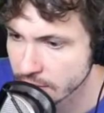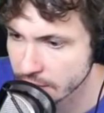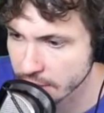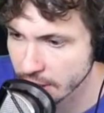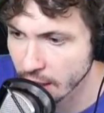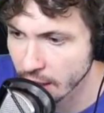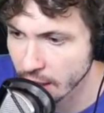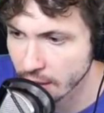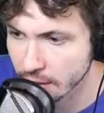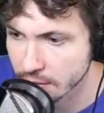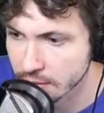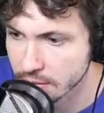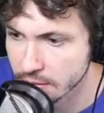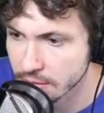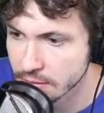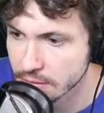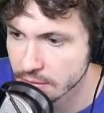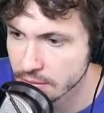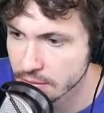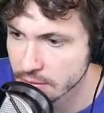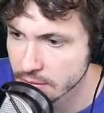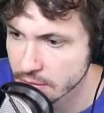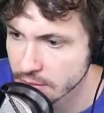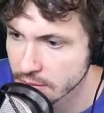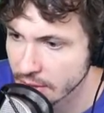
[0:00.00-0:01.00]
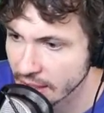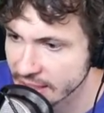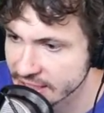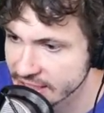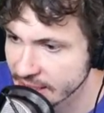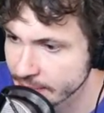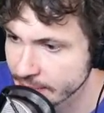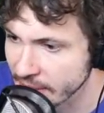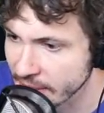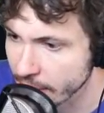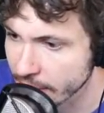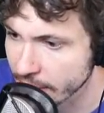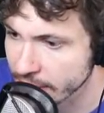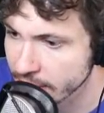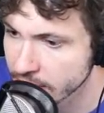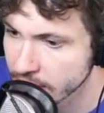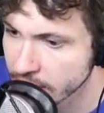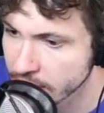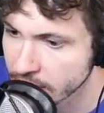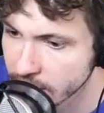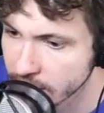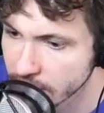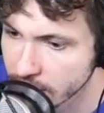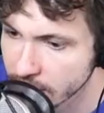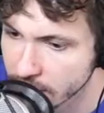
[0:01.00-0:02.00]
No? I skipped that one.
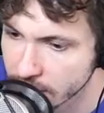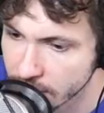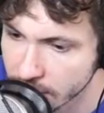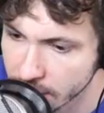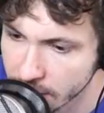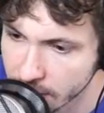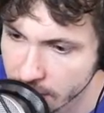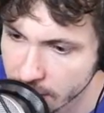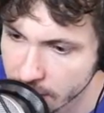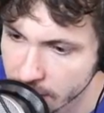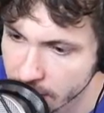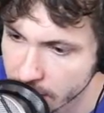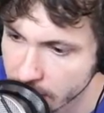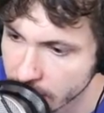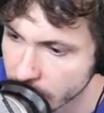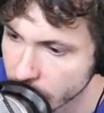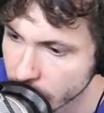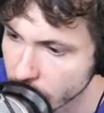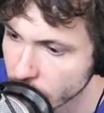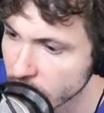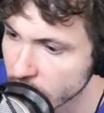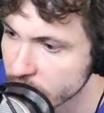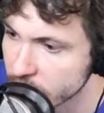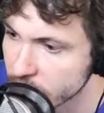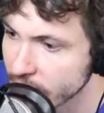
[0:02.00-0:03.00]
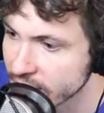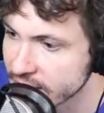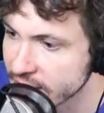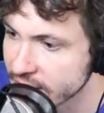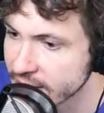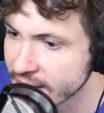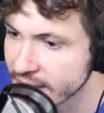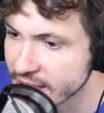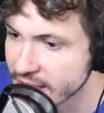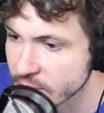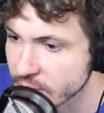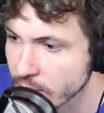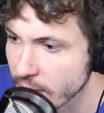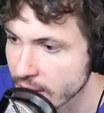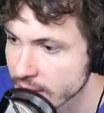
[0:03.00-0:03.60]
Oh. What about this